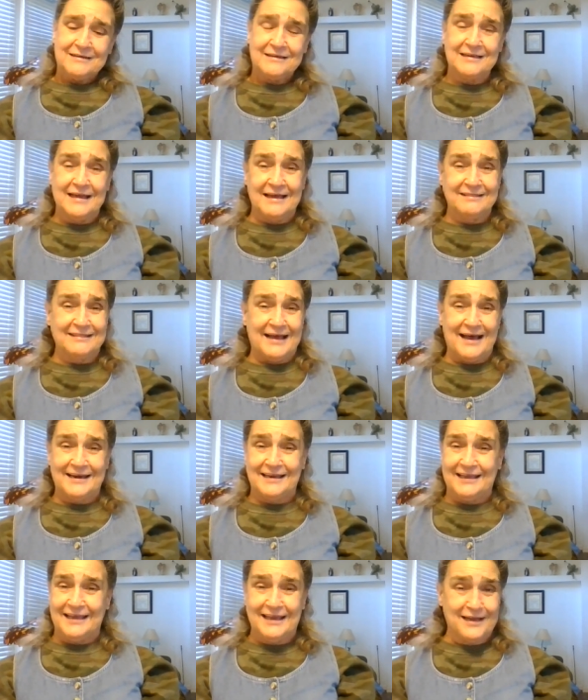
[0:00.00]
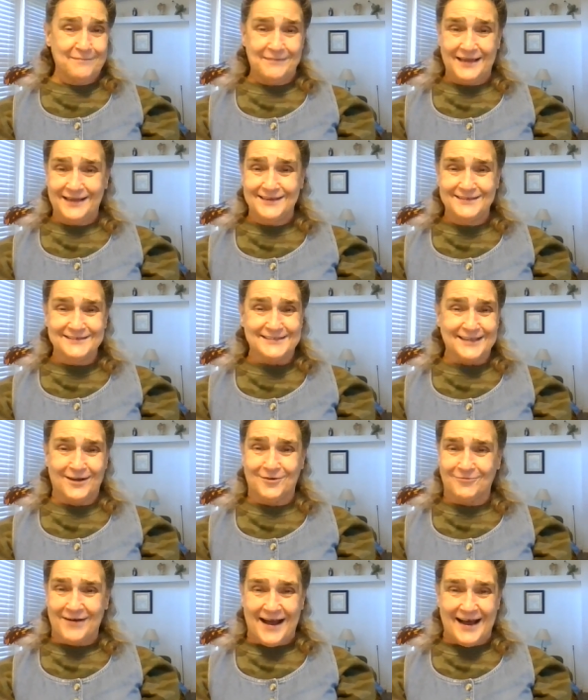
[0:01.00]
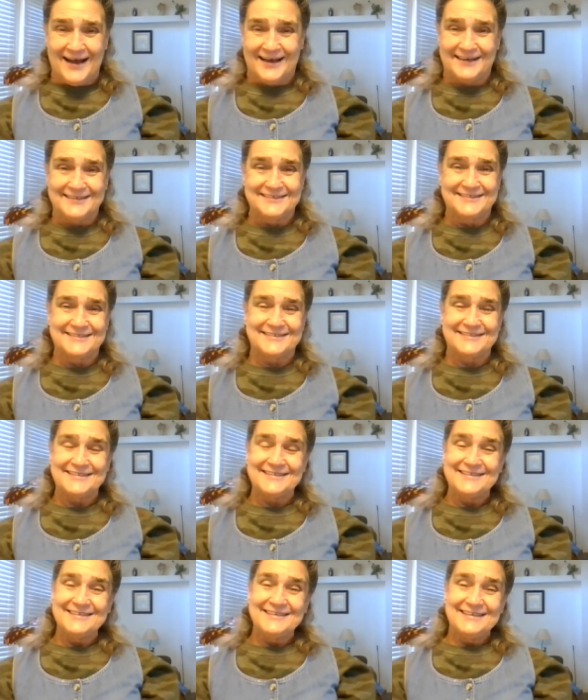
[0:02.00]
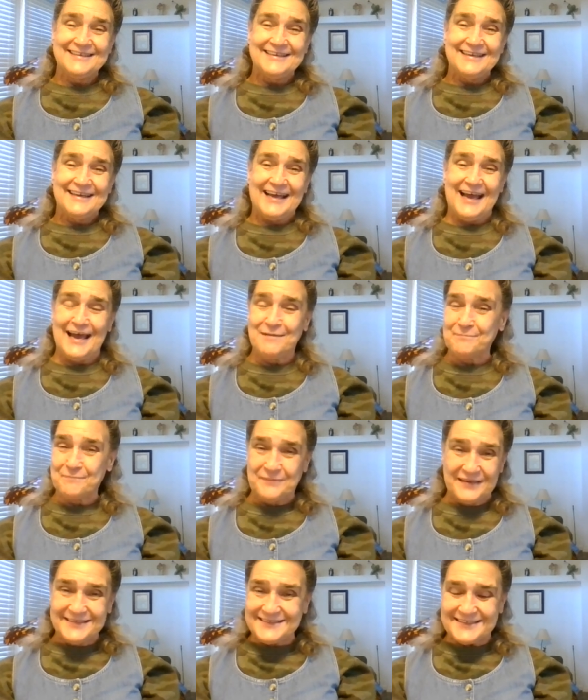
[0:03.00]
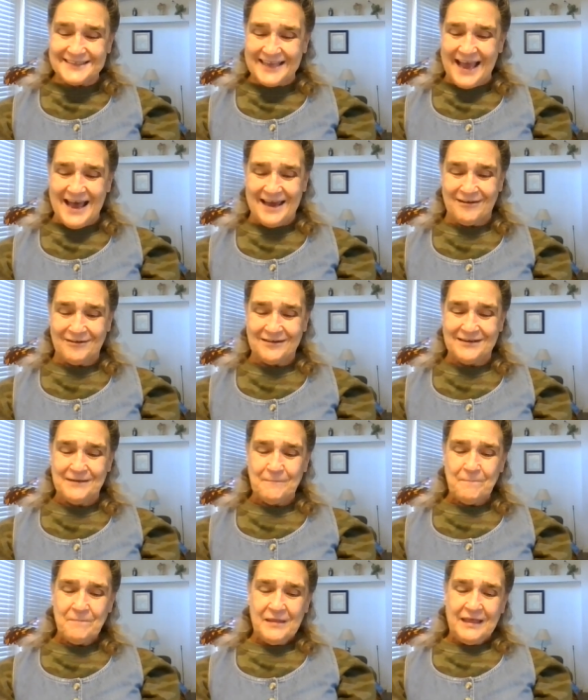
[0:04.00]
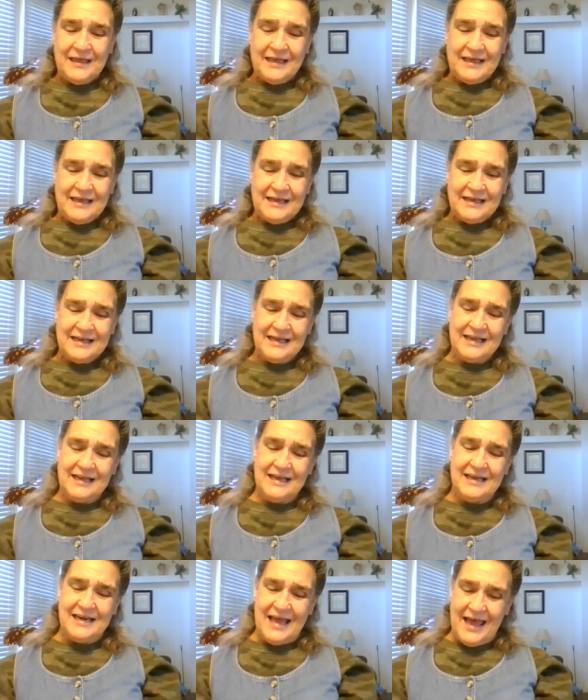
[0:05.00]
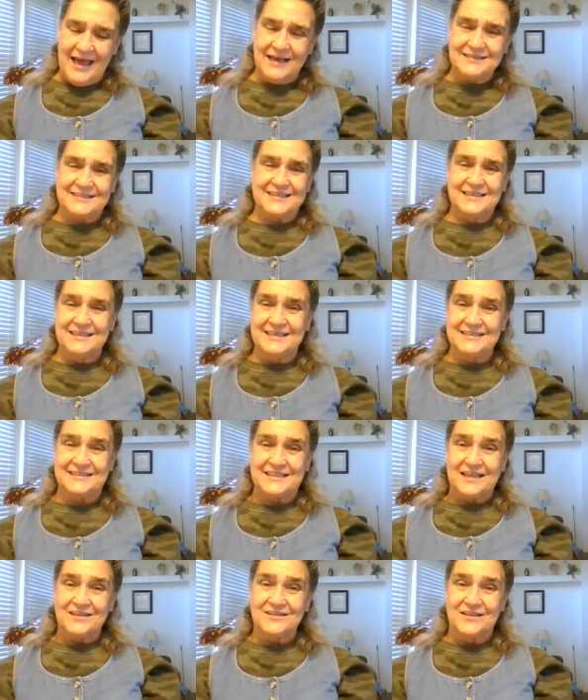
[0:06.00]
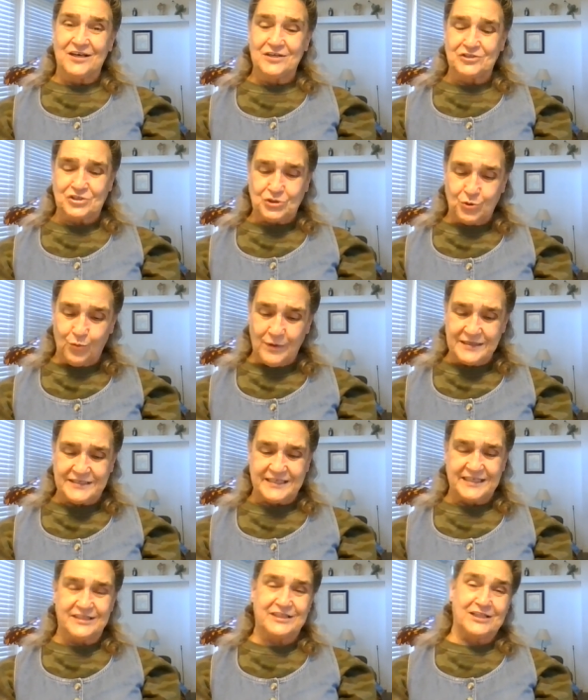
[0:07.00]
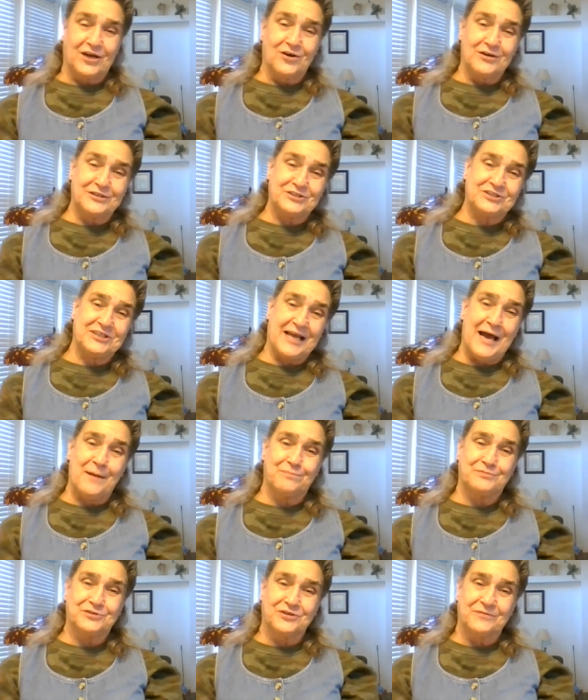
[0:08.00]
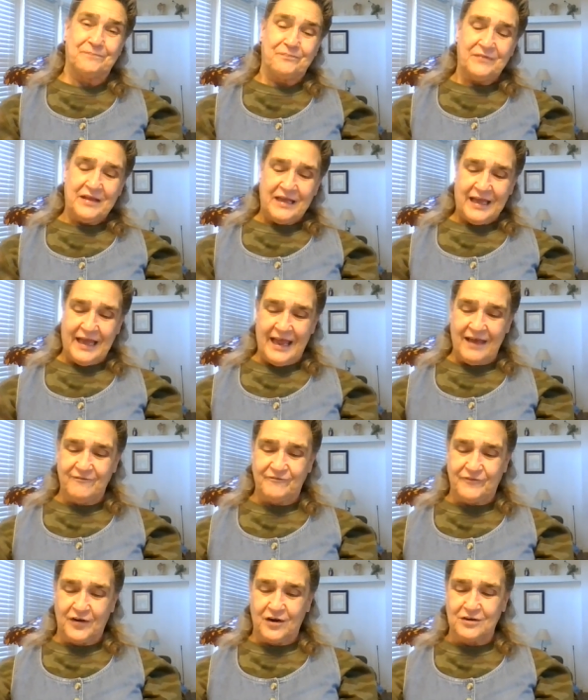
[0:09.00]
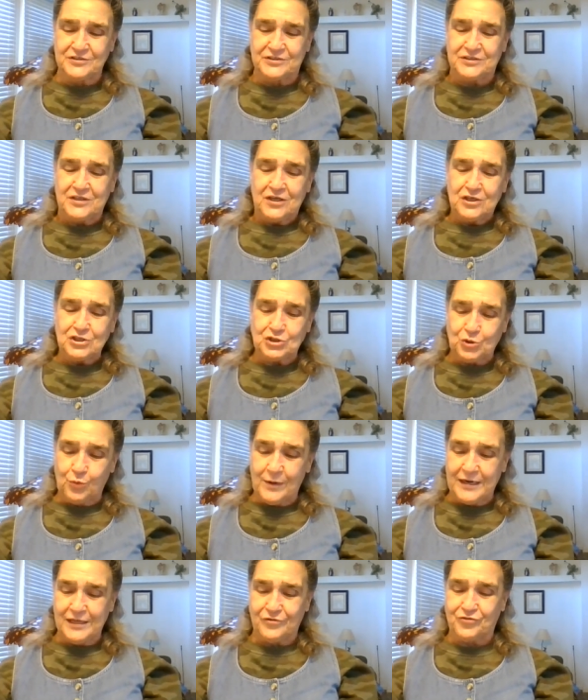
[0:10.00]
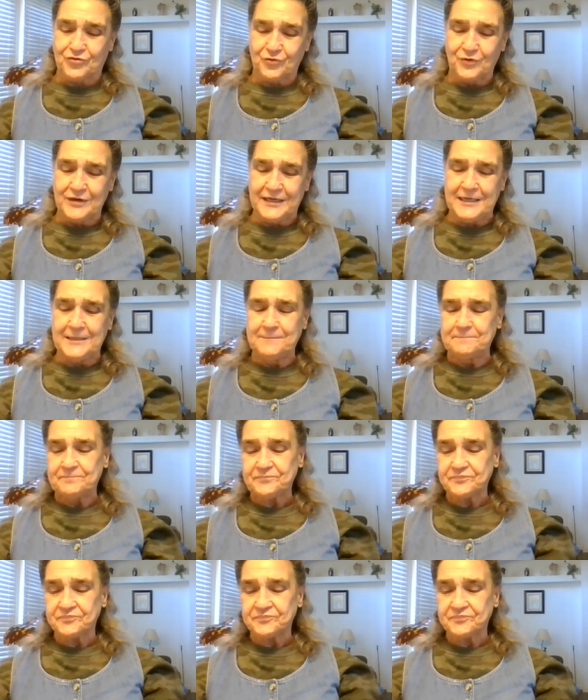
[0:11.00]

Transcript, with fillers: Let thine enemies arise and be scattered. In Exodus, the 23rd chapter, and verse 23,